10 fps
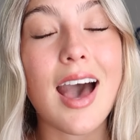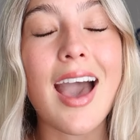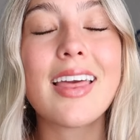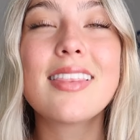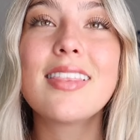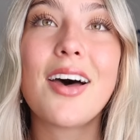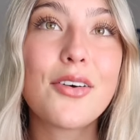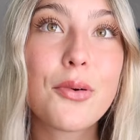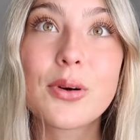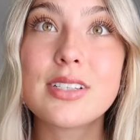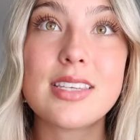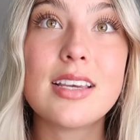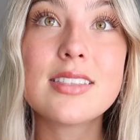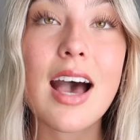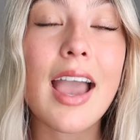I love
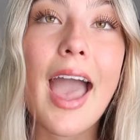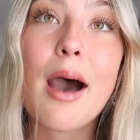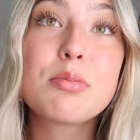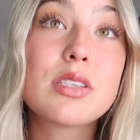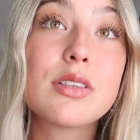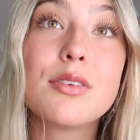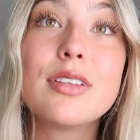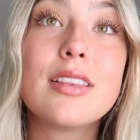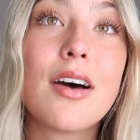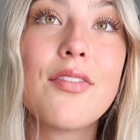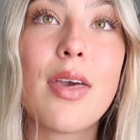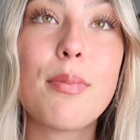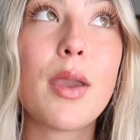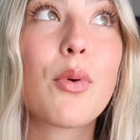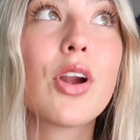horses. I absolutely love them.
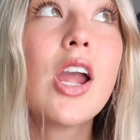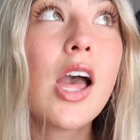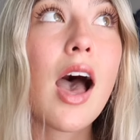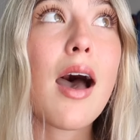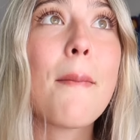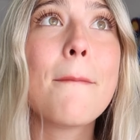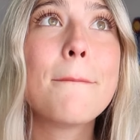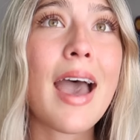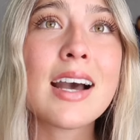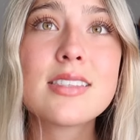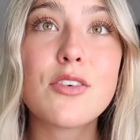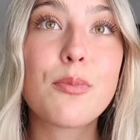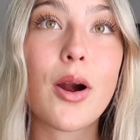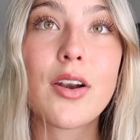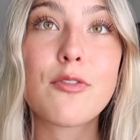They were a massive
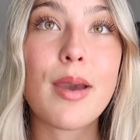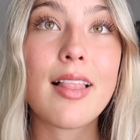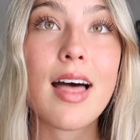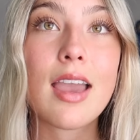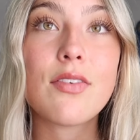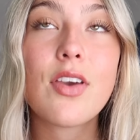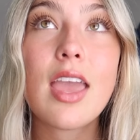part of my life.